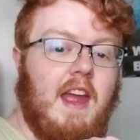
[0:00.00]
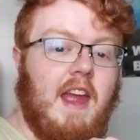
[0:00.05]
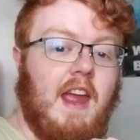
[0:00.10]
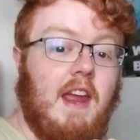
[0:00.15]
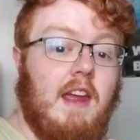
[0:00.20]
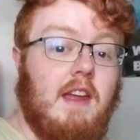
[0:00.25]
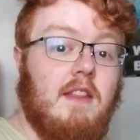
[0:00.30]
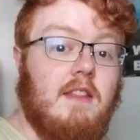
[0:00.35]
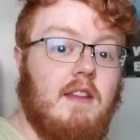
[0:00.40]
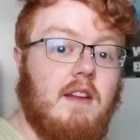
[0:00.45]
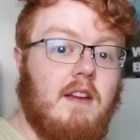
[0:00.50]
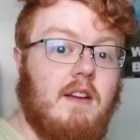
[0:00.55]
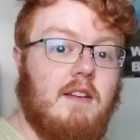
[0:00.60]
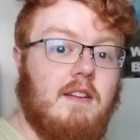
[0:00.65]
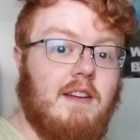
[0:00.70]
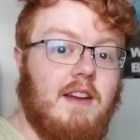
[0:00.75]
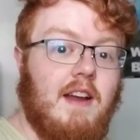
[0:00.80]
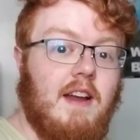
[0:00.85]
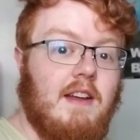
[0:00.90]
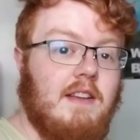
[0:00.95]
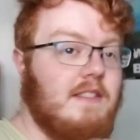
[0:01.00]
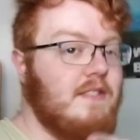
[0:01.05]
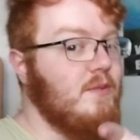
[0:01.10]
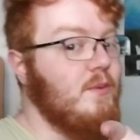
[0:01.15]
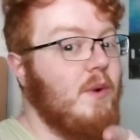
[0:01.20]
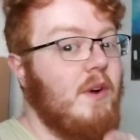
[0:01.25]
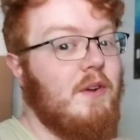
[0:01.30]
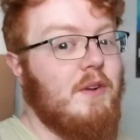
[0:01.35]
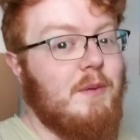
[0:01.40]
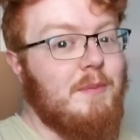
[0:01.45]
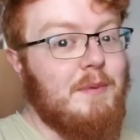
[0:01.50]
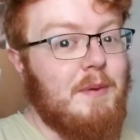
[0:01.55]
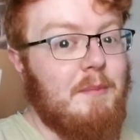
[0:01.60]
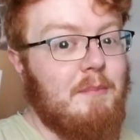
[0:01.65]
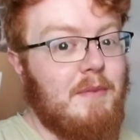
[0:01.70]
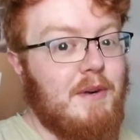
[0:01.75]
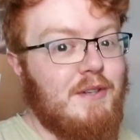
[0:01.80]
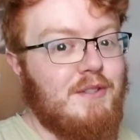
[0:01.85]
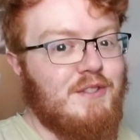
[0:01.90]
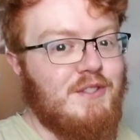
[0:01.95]
Hey there, guys. Welcome to
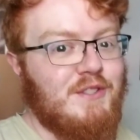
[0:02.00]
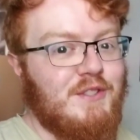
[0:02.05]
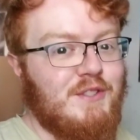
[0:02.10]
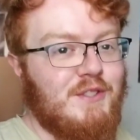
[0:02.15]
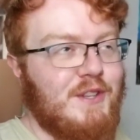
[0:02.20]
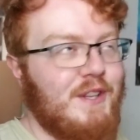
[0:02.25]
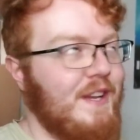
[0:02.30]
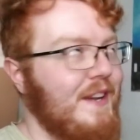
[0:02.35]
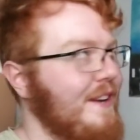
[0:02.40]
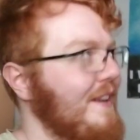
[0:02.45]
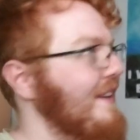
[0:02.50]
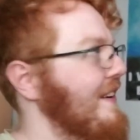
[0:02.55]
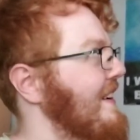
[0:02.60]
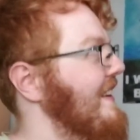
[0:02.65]
Merchant Slayer.